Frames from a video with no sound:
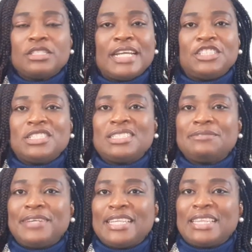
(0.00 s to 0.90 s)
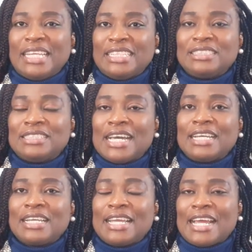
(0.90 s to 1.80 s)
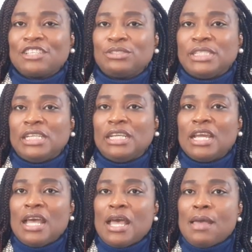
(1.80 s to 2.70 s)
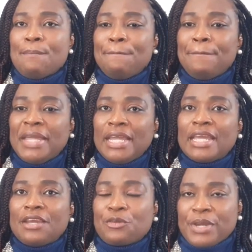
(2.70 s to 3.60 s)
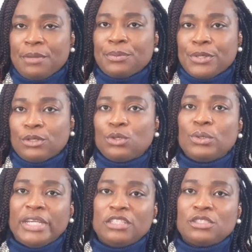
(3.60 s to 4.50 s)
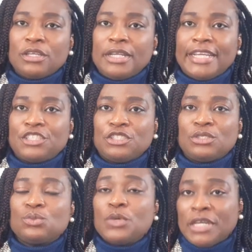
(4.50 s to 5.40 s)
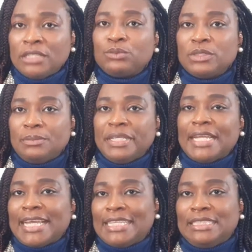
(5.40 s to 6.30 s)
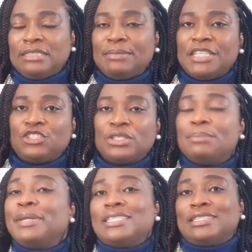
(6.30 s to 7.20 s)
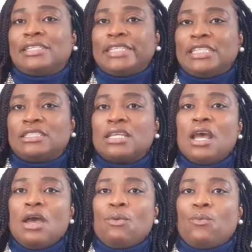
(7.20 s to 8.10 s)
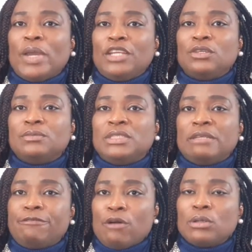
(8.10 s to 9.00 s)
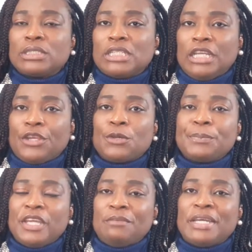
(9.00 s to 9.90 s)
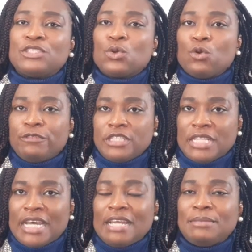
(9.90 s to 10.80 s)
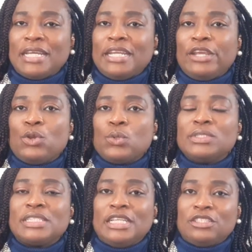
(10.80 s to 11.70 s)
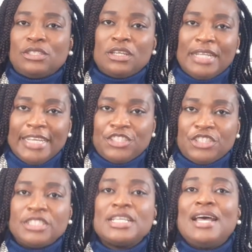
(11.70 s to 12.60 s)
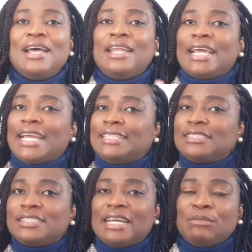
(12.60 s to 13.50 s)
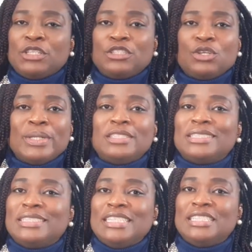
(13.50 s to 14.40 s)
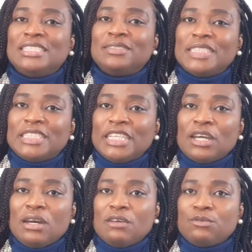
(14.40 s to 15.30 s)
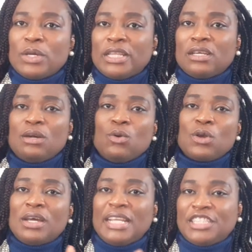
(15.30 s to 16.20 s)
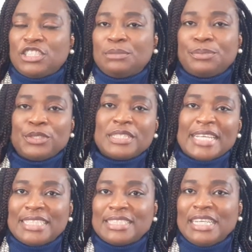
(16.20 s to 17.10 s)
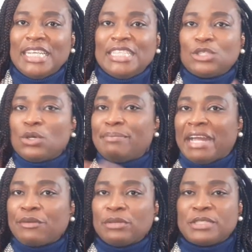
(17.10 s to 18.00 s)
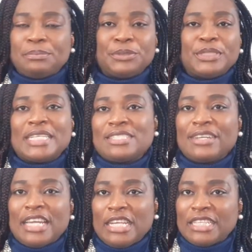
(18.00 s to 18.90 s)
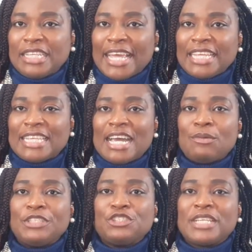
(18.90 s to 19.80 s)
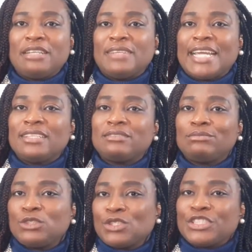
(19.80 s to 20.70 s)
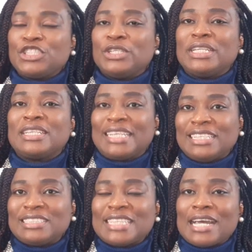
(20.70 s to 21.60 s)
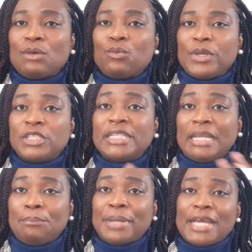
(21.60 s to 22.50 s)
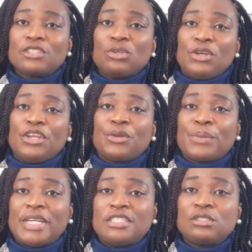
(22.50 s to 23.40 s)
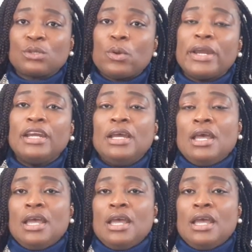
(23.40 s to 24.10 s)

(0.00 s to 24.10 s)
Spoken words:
So there are just different things that can actually make a credit product go into collections. One would be, like I did mention, basically it's when you default in your payment over time, then it goes into collections. Like I did say, I'm not going to go into the nitty-gritty of what the whole collection process is, or bankruptcy process, or anything like that. We're just kind of like touching on the things that will impact on your credit score.